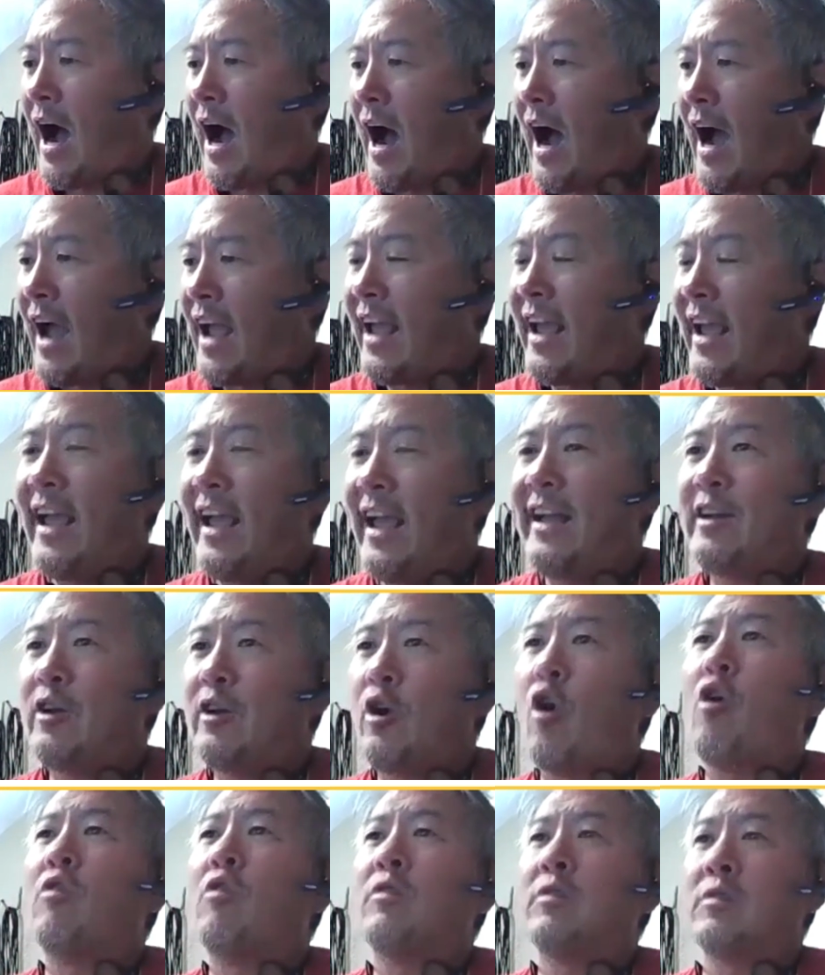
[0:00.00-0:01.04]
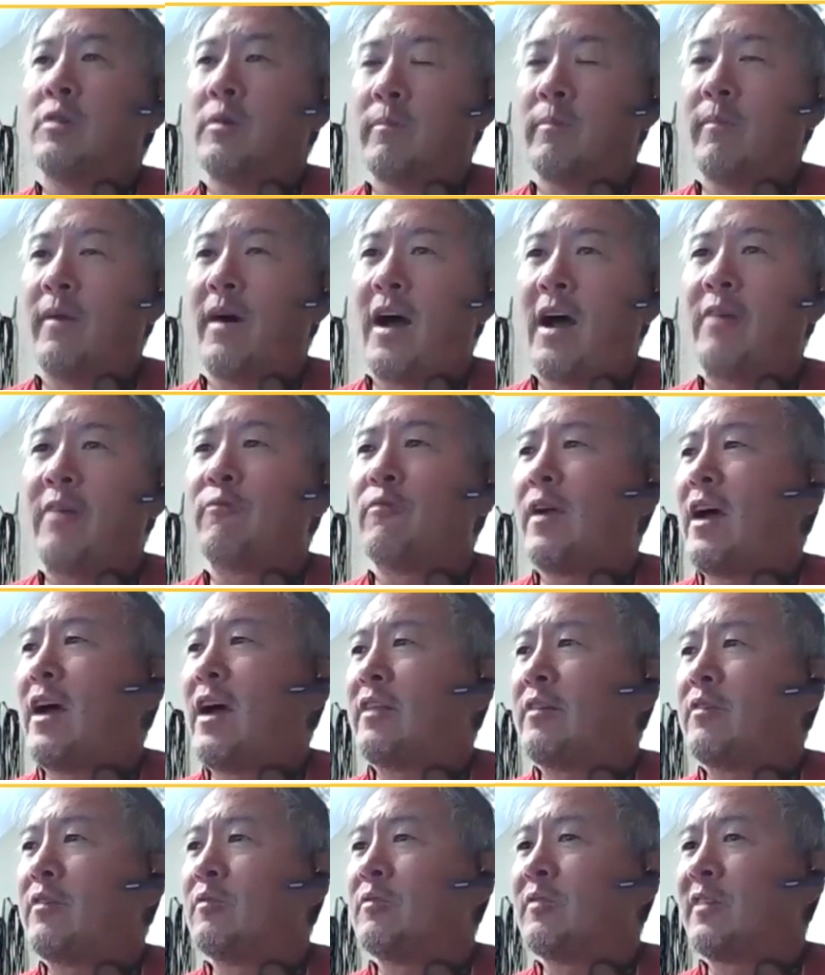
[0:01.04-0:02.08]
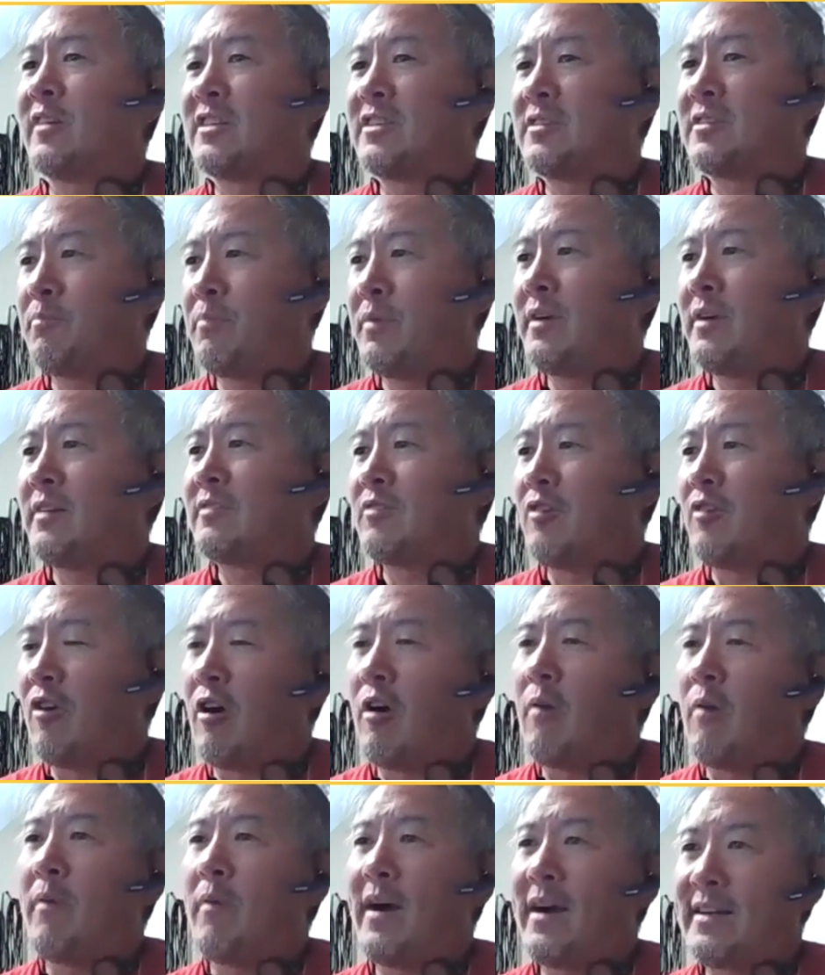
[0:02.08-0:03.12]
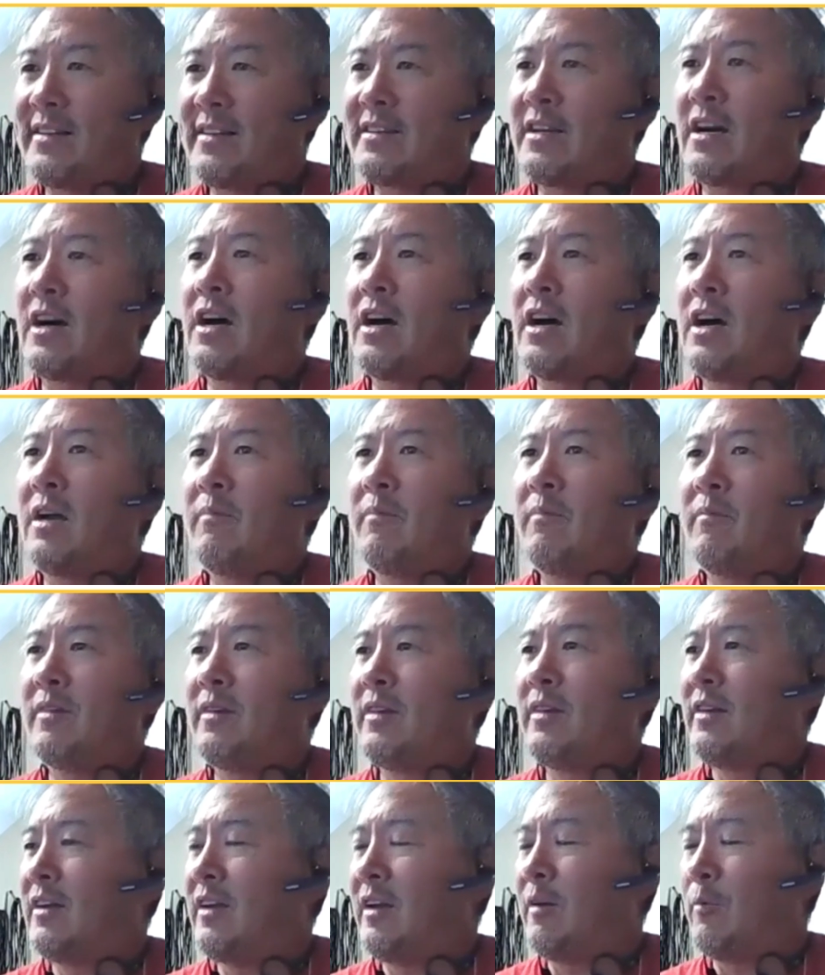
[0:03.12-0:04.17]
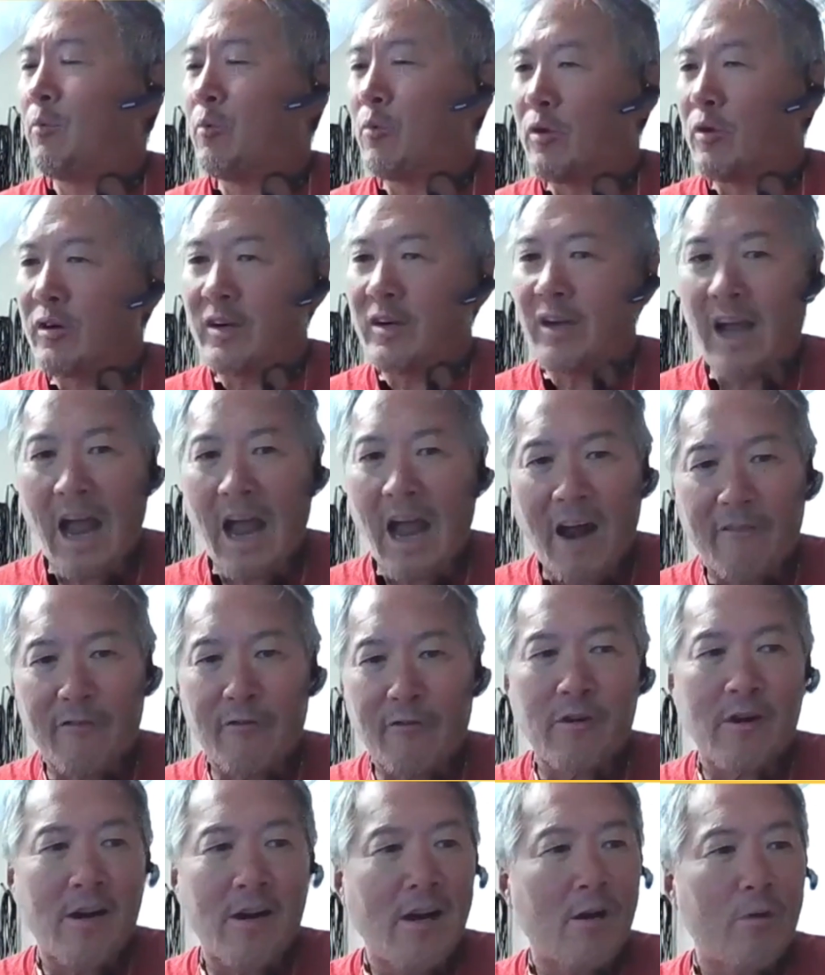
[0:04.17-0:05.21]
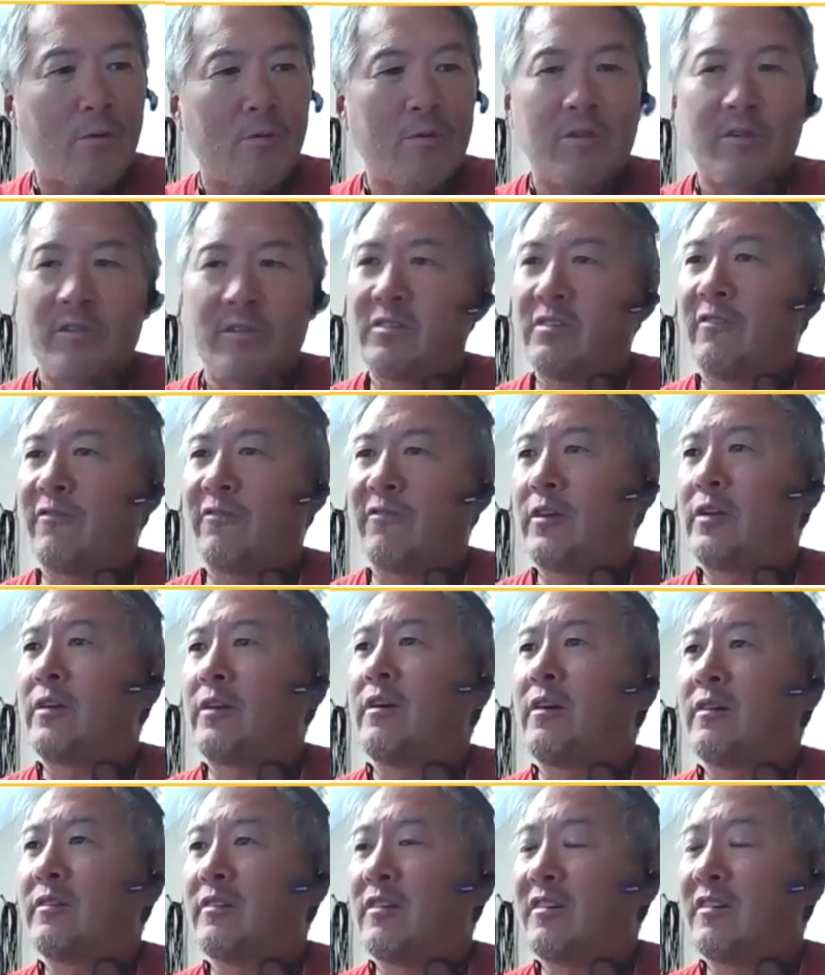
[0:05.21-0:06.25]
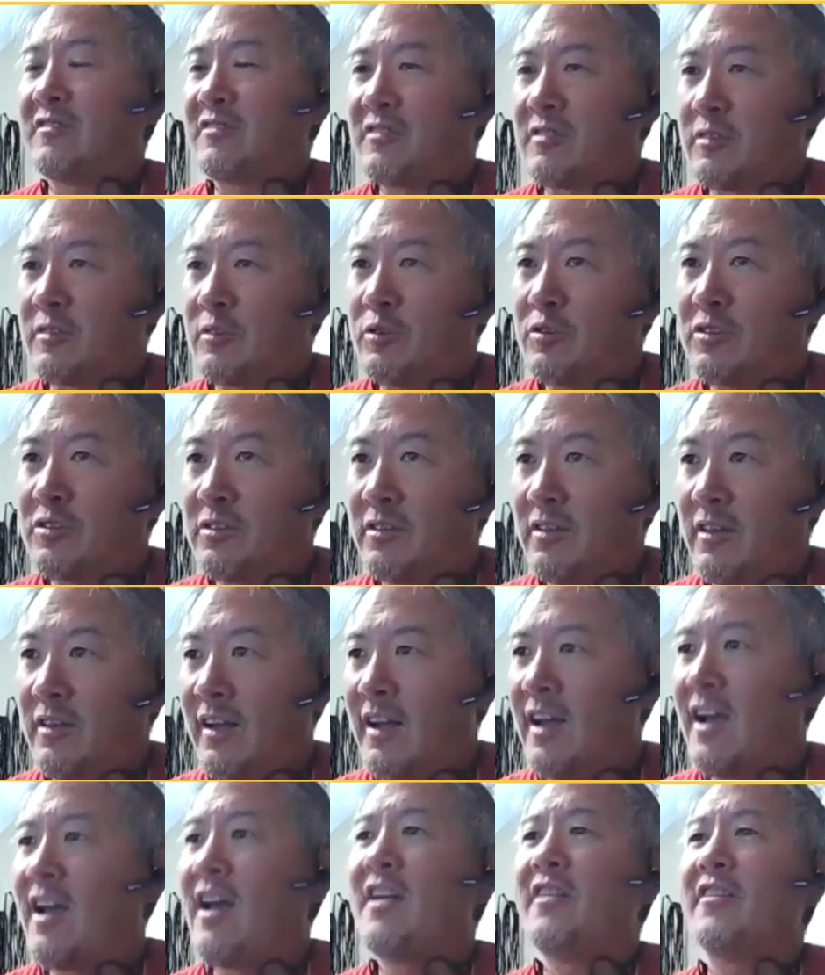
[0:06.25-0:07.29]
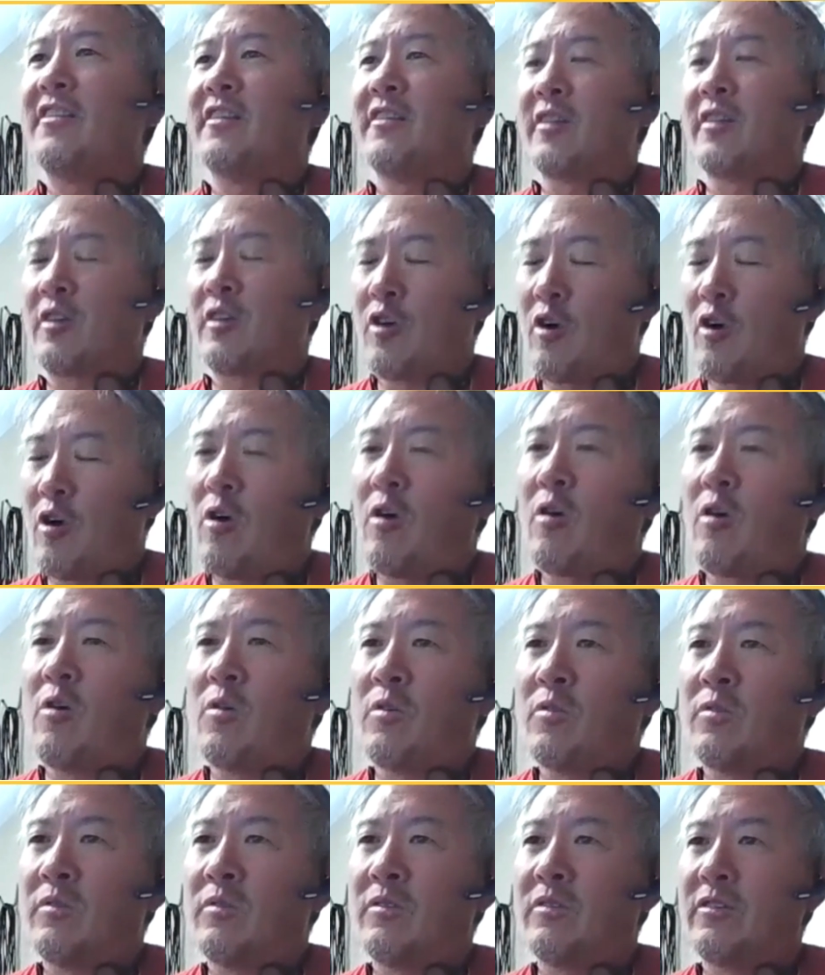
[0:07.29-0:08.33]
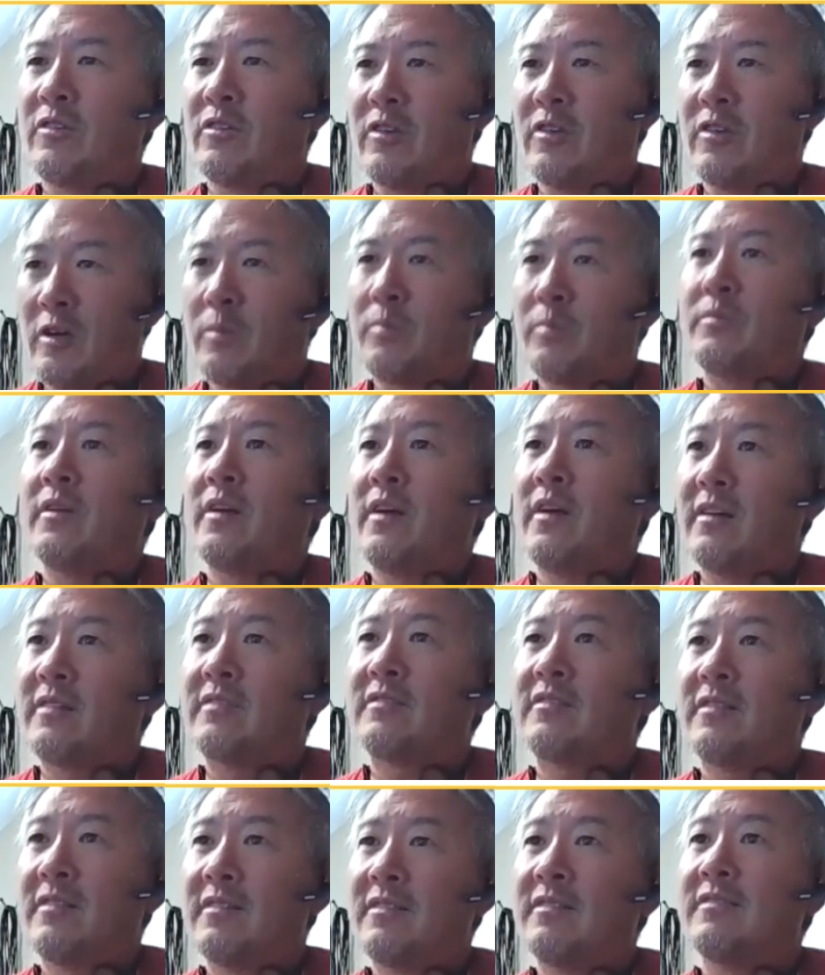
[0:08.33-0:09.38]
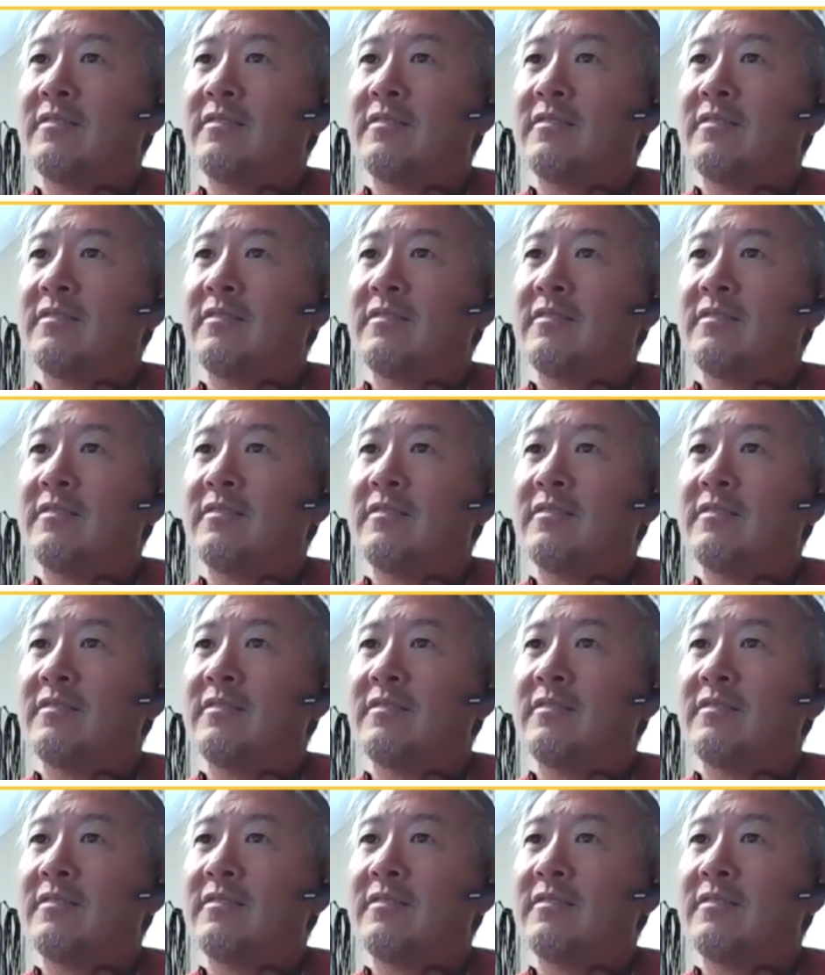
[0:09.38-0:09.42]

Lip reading: I hate calling them. I'd rather expense all my time and work after hours to figure out a solution than to call their help desk.